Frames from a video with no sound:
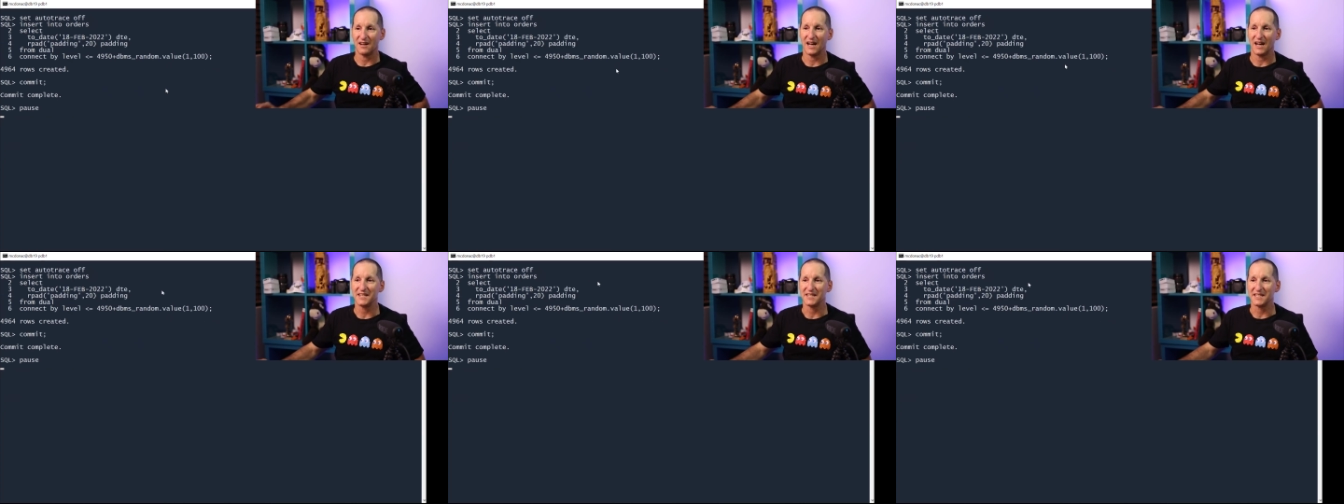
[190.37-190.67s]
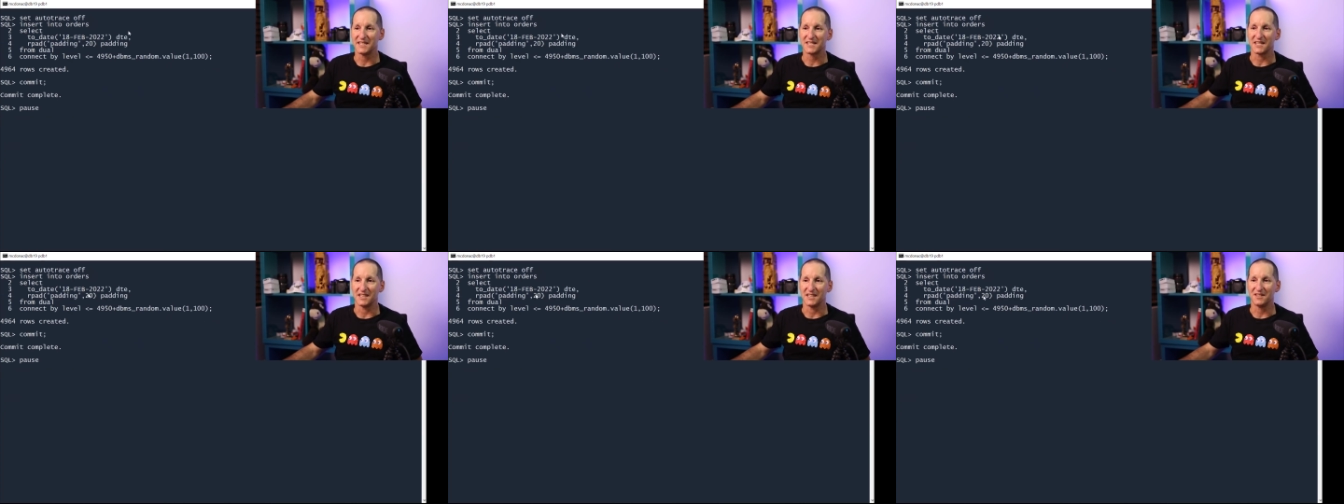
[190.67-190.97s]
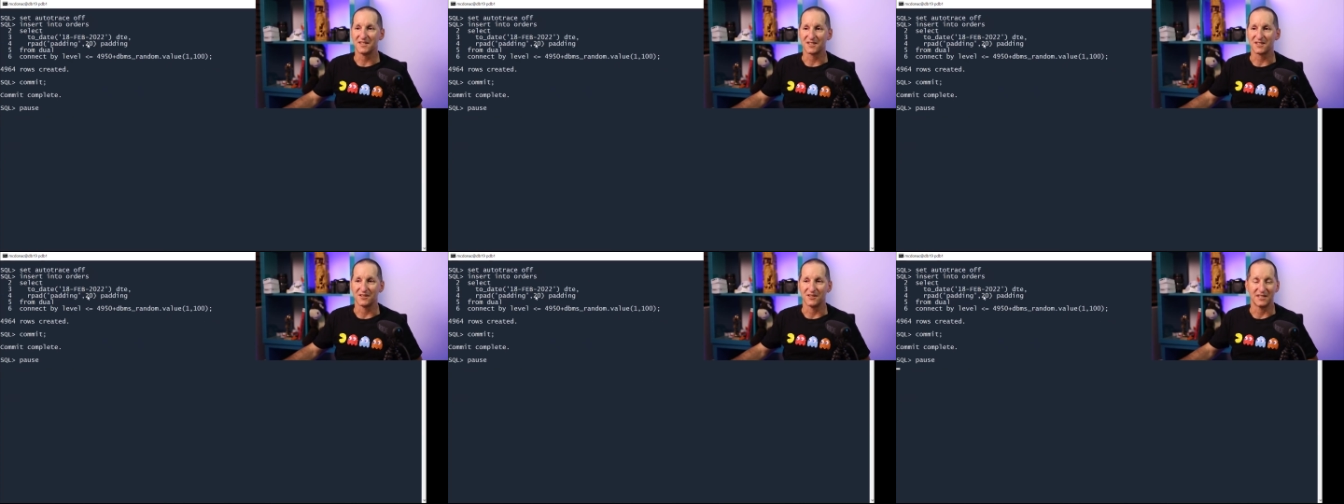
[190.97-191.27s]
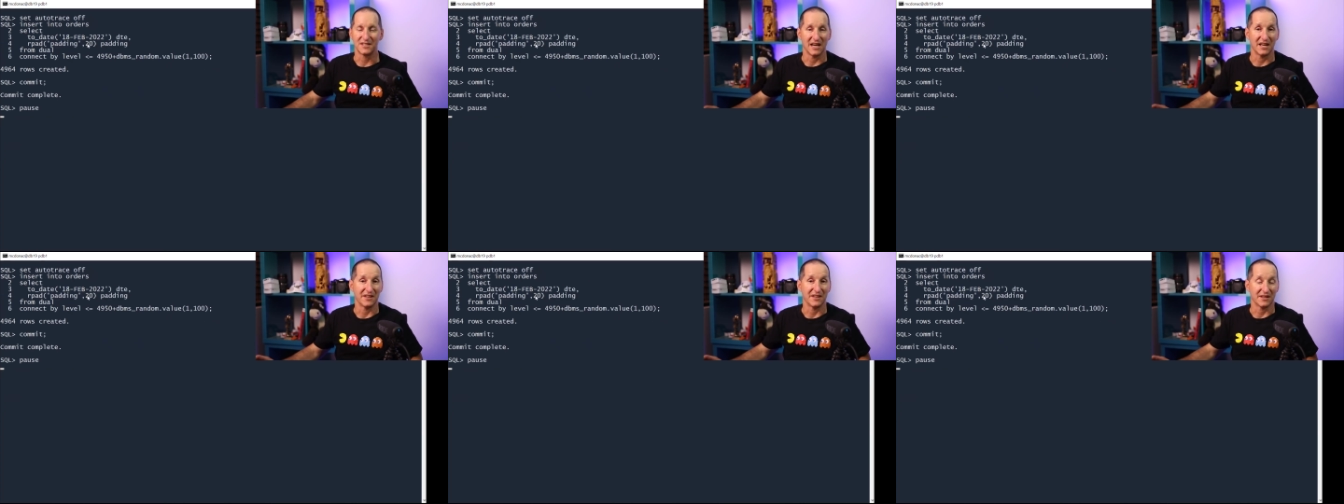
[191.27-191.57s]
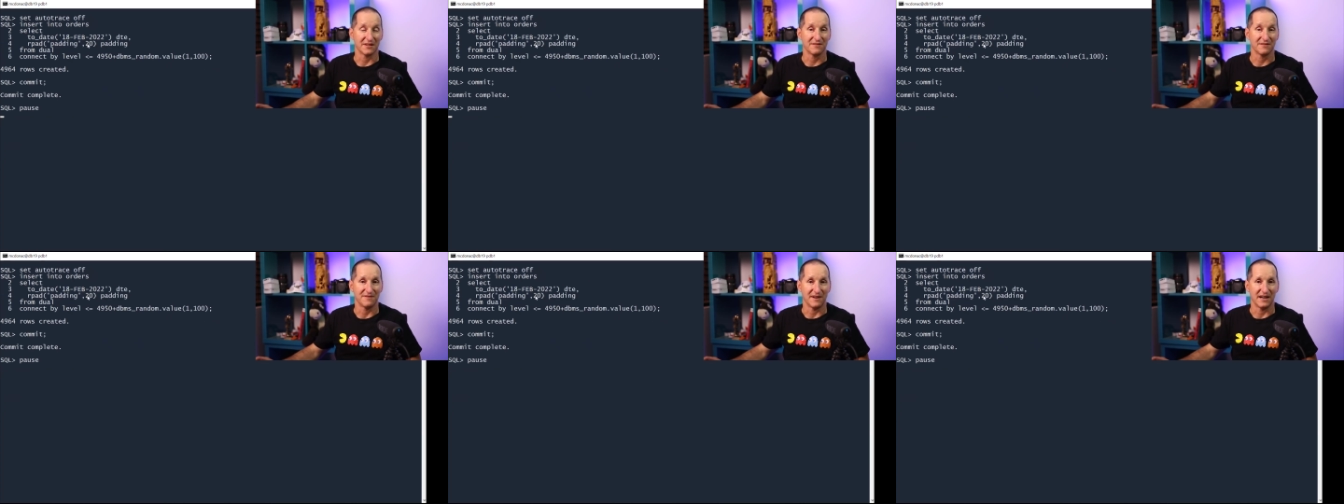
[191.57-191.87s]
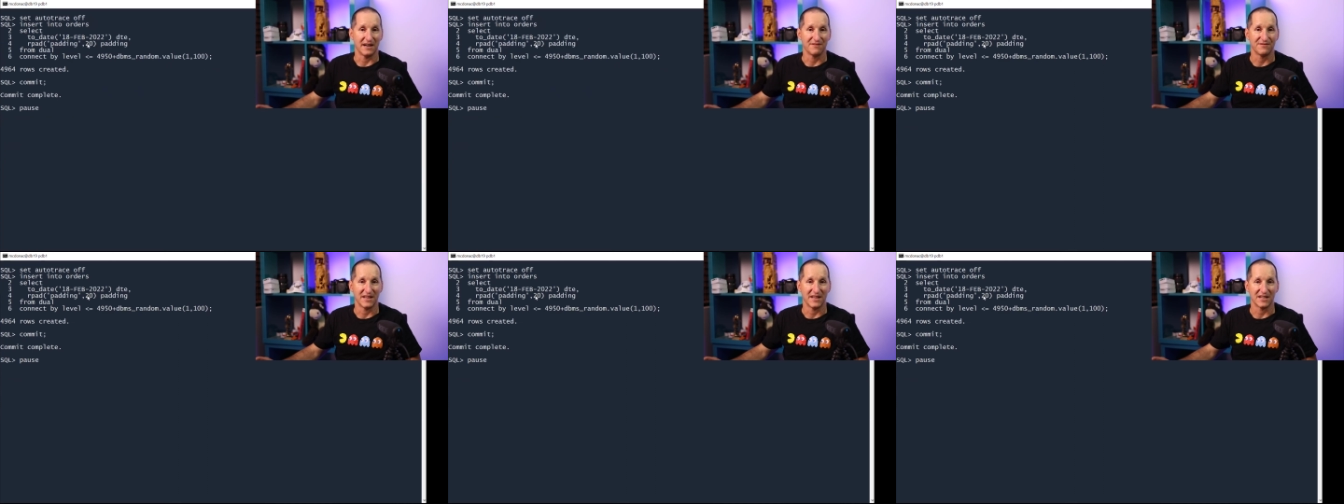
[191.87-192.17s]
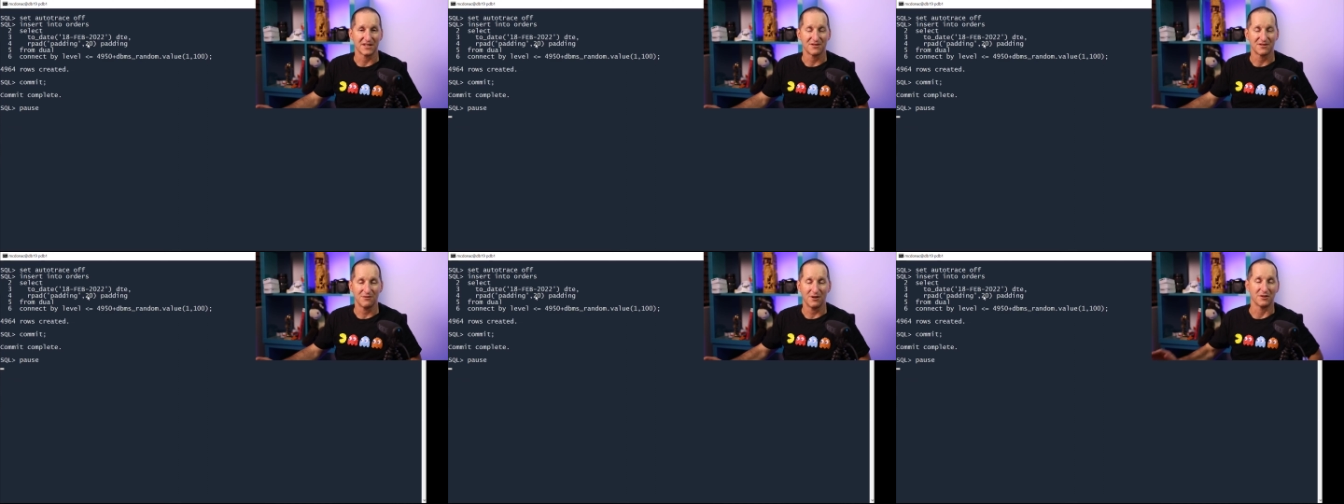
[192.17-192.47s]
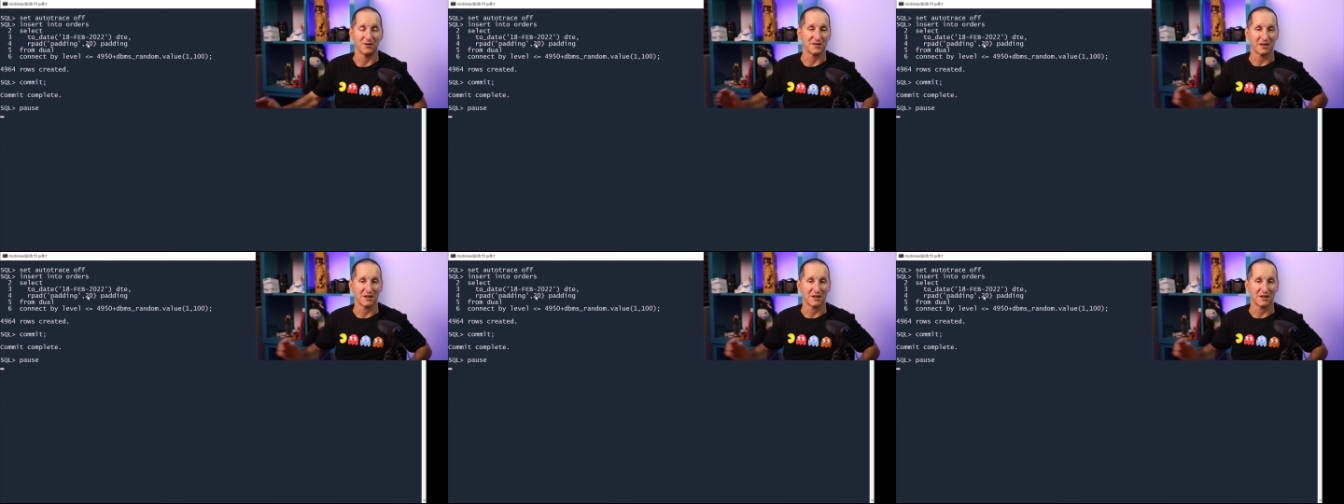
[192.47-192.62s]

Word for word: I need to insert another 5,000 rows.